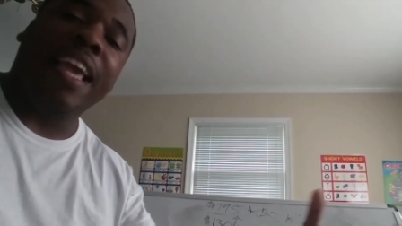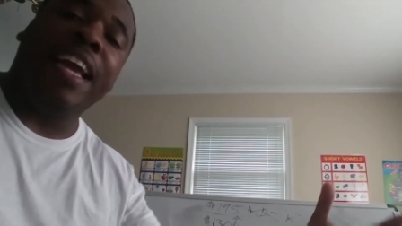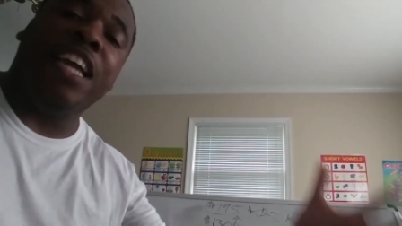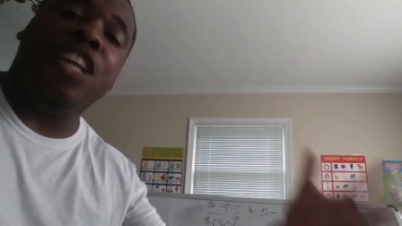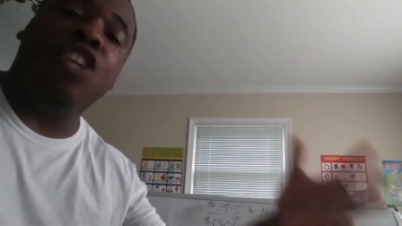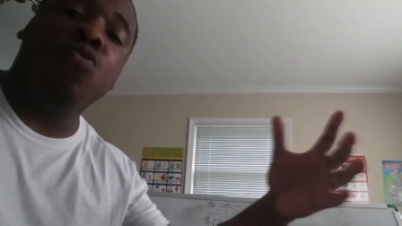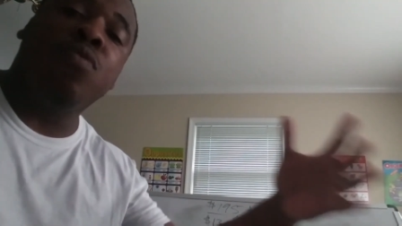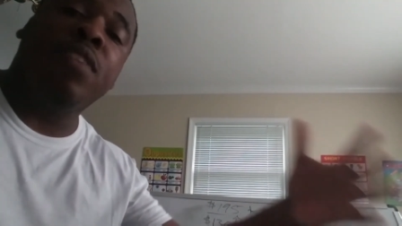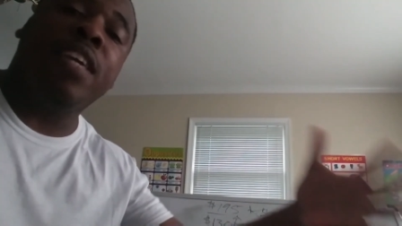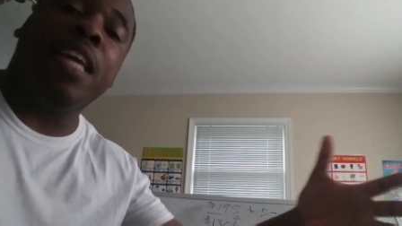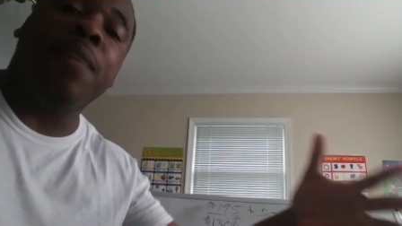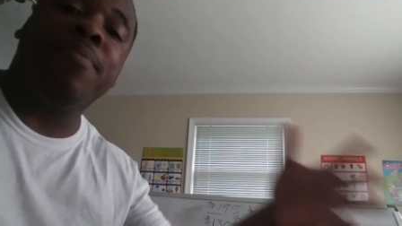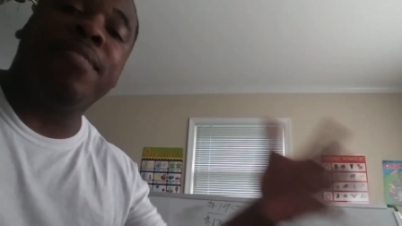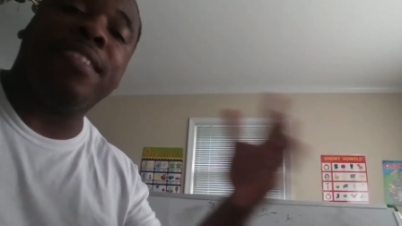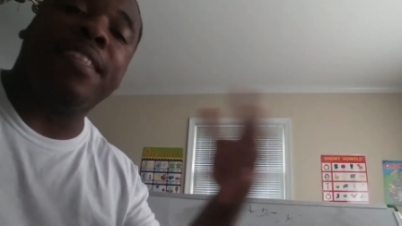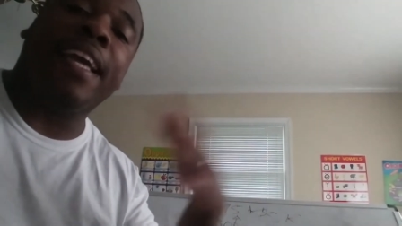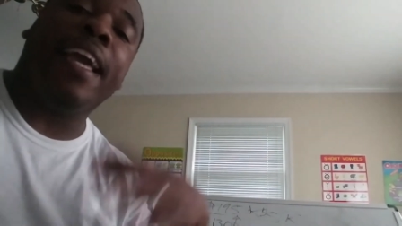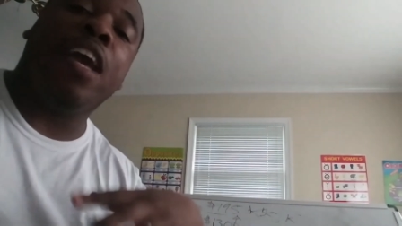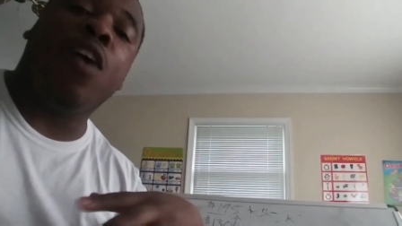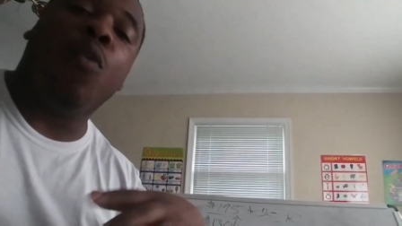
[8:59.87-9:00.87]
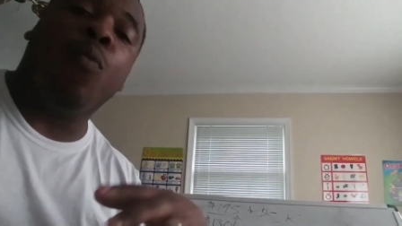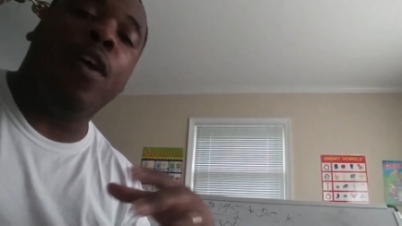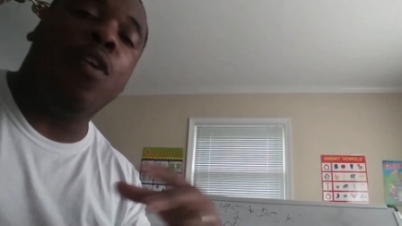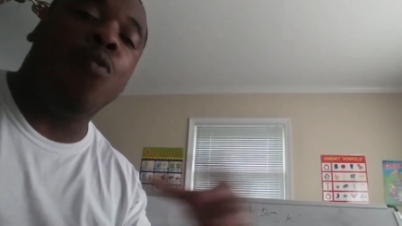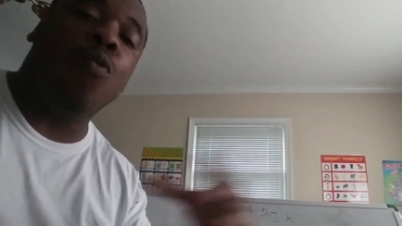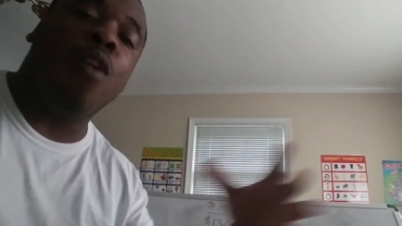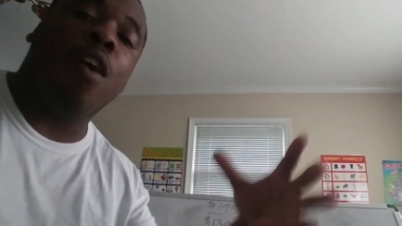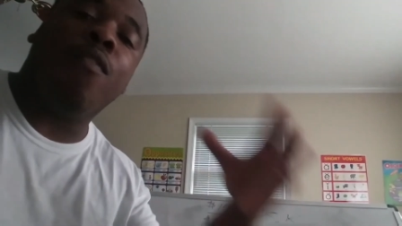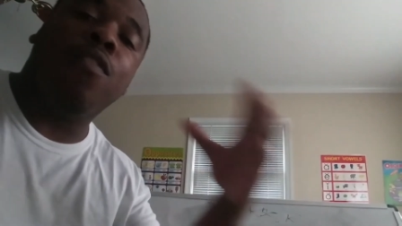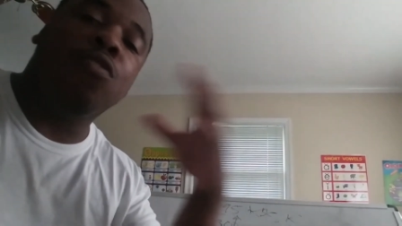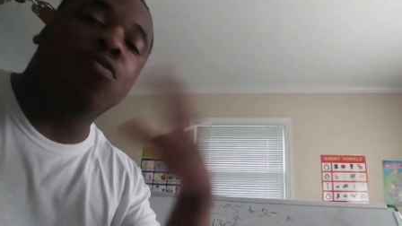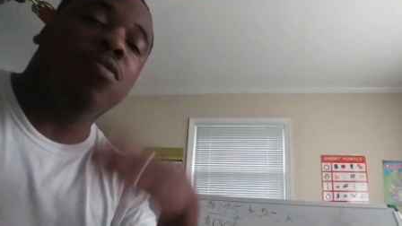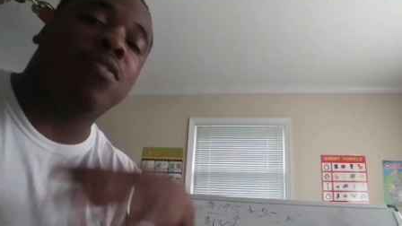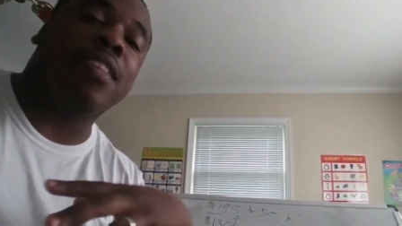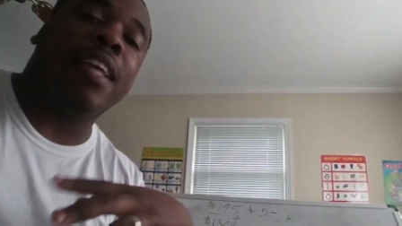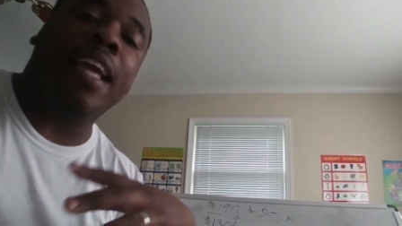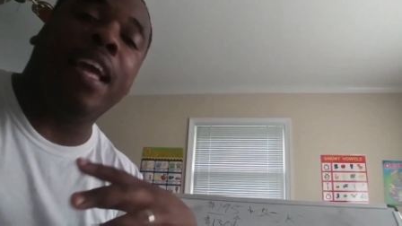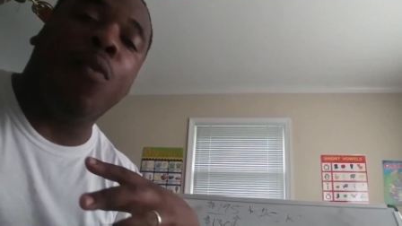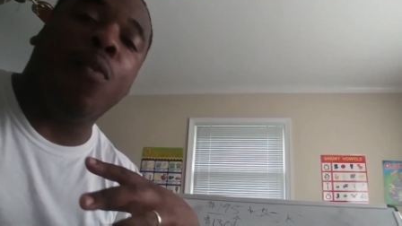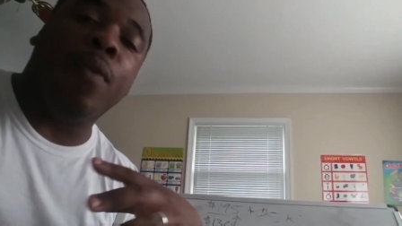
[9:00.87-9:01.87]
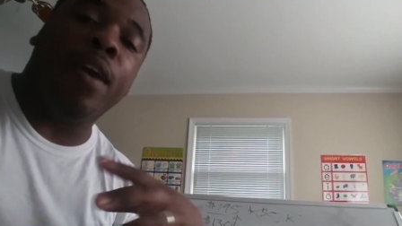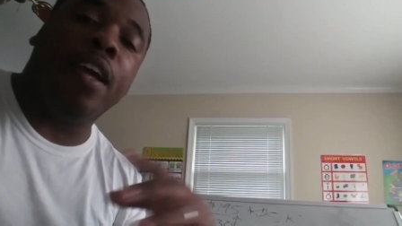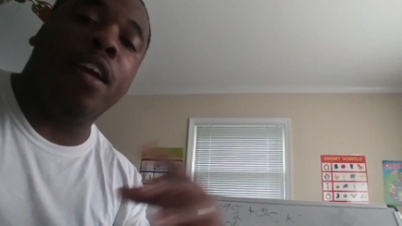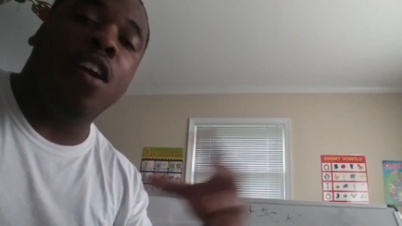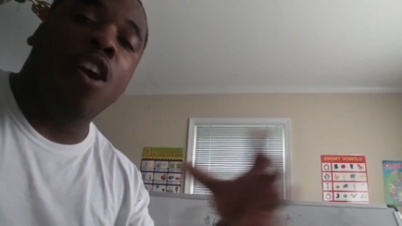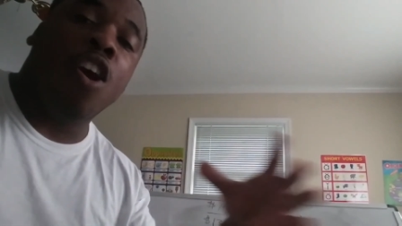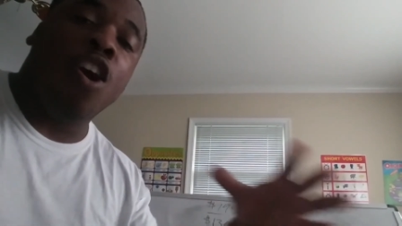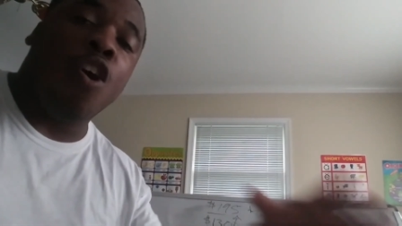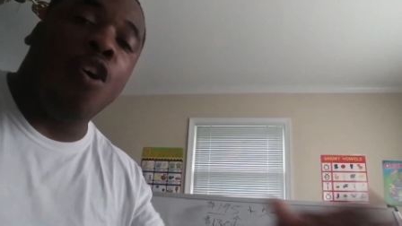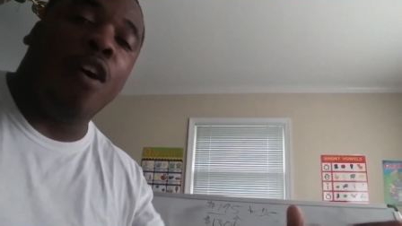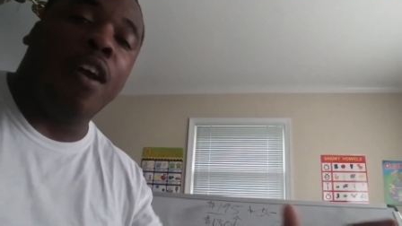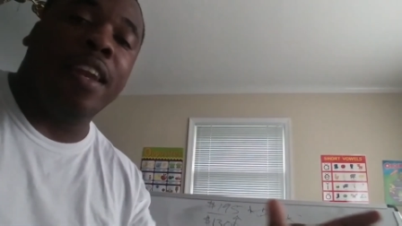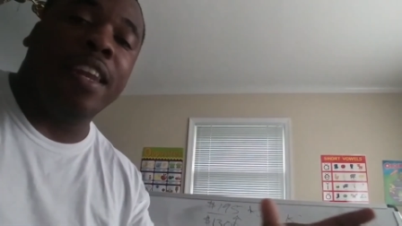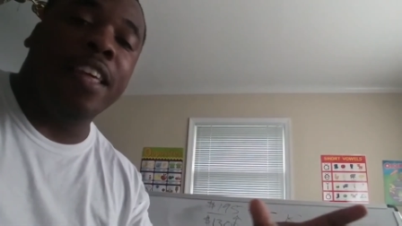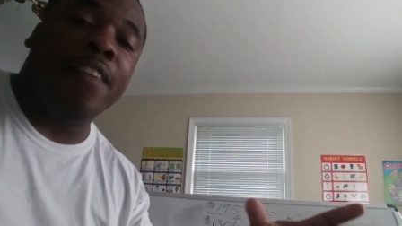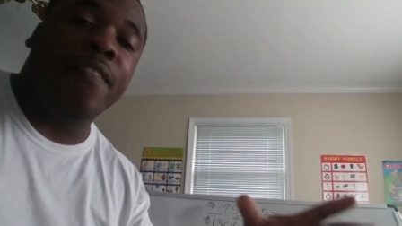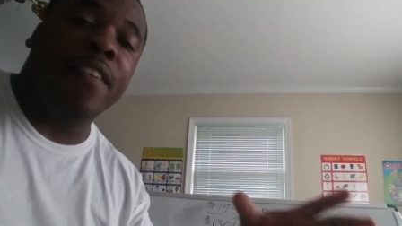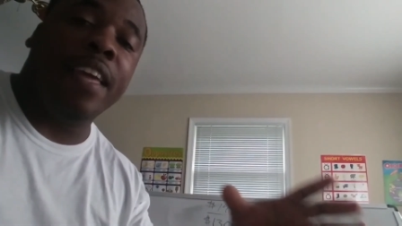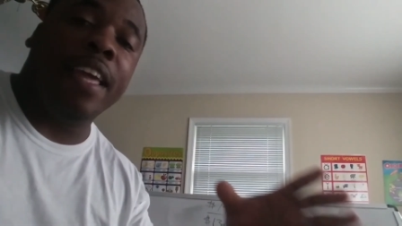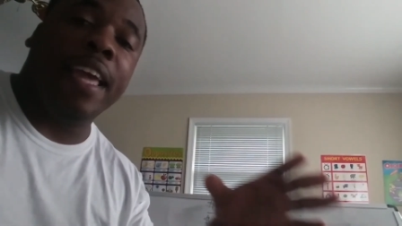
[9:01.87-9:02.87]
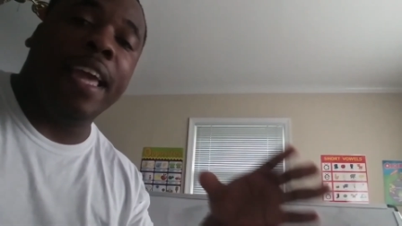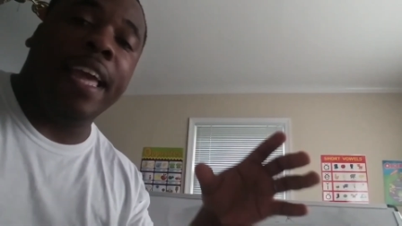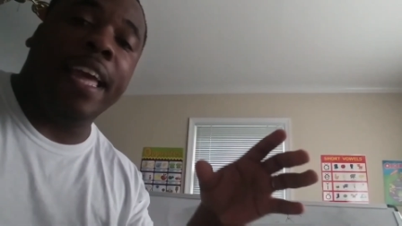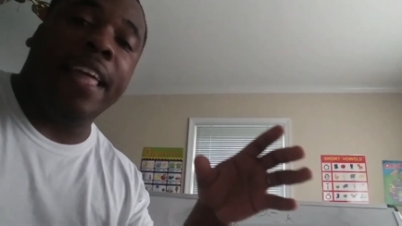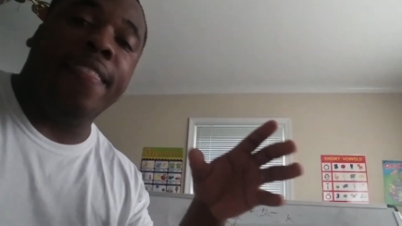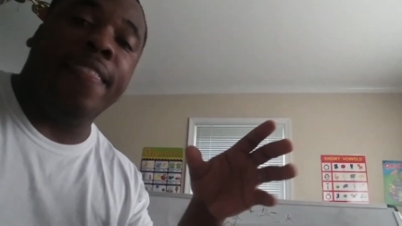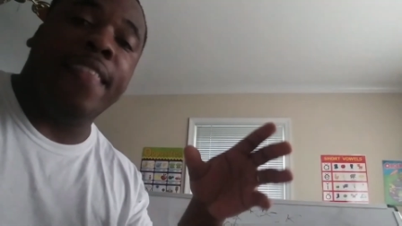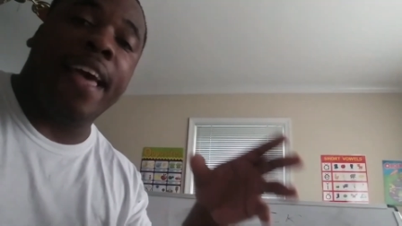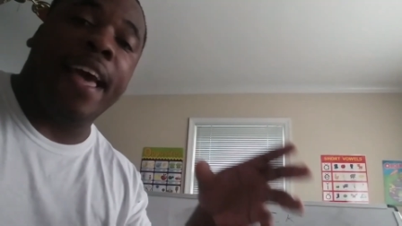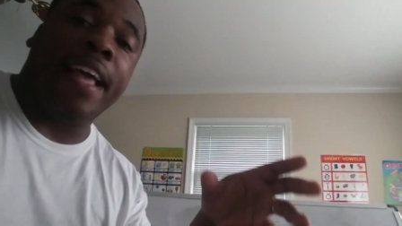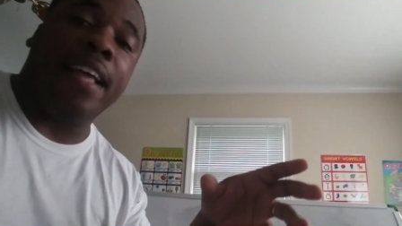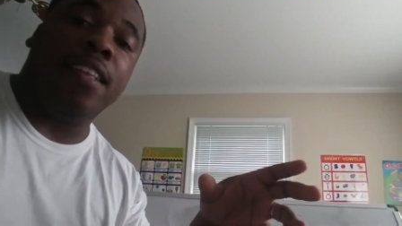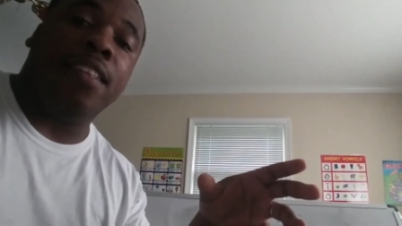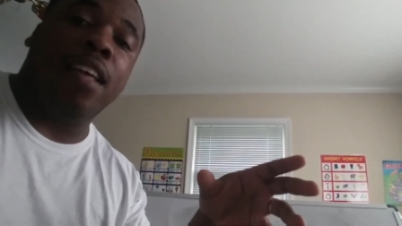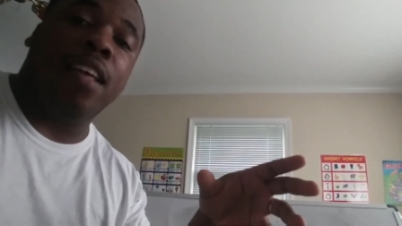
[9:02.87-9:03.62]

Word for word: and you keep staying with whoever you stay with or living in that